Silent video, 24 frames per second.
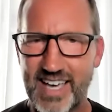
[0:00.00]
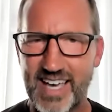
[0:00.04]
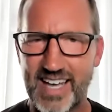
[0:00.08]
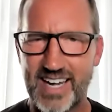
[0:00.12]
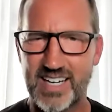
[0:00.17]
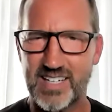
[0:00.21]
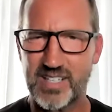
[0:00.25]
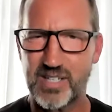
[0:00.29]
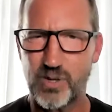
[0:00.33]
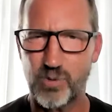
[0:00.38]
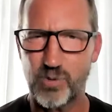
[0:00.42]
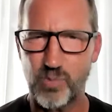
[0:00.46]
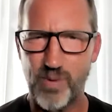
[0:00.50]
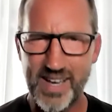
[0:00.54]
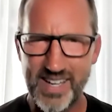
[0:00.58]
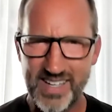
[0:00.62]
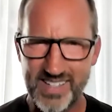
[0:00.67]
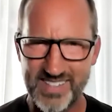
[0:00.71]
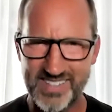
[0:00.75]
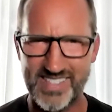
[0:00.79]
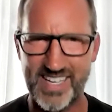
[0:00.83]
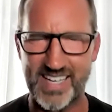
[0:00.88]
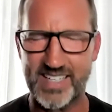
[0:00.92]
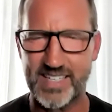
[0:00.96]
at it and go, wait a
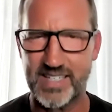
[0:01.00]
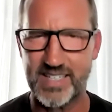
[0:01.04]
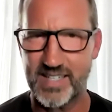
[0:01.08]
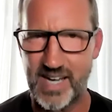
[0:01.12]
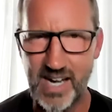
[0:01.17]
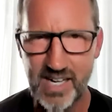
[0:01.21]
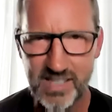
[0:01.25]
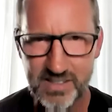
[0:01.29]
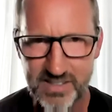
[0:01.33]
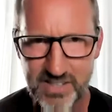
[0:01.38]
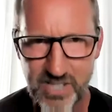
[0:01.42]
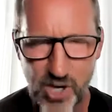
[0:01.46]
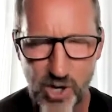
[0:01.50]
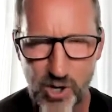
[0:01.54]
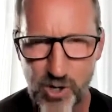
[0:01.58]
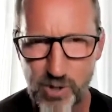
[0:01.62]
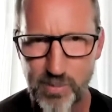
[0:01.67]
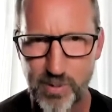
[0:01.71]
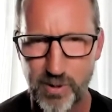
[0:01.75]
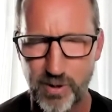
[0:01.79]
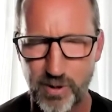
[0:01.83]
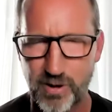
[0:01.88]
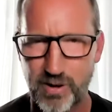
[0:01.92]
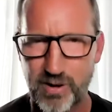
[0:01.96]
second,
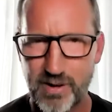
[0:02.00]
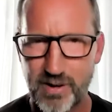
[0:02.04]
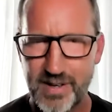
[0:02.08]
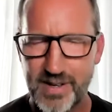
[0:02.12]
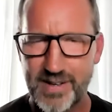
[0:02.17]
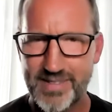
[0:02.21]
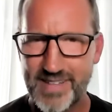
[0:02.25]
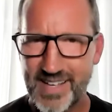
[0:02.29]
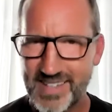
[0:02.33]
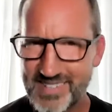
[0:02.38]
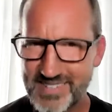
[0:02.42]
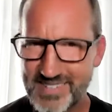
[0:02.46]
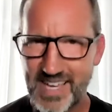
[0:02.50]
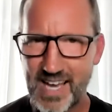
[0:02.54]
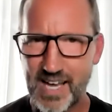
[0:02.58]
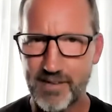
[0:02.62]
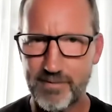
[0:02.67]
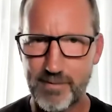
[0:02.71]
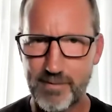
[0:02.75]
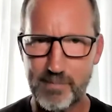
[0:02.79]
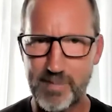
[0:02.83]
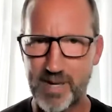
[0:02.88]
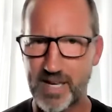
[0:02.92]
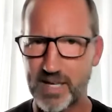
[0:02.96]
October, that's kind
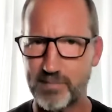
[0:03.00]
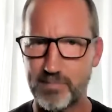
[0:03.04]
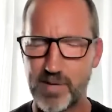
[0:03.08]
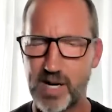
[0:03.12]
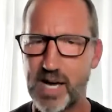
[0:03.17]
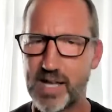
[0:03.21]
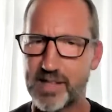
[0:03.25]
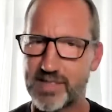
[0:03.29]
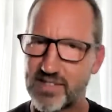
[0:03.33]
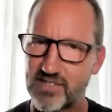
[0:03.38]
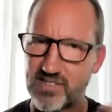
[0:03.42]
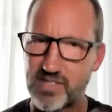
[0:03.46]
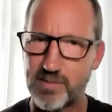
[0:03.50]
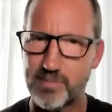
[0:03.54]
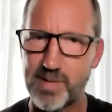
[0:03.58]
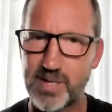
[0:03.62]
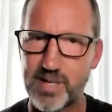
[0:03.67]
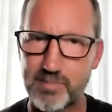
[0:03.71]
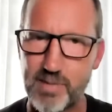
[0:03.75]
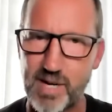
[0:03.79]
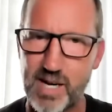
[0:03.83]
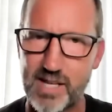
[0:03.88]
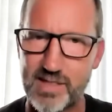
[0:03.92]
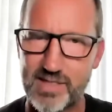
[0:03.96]
of a big month. It's a
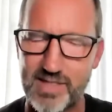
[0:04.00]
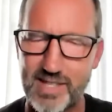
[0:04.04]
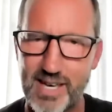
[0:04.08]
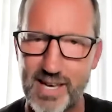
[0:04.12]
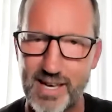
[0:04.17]
big month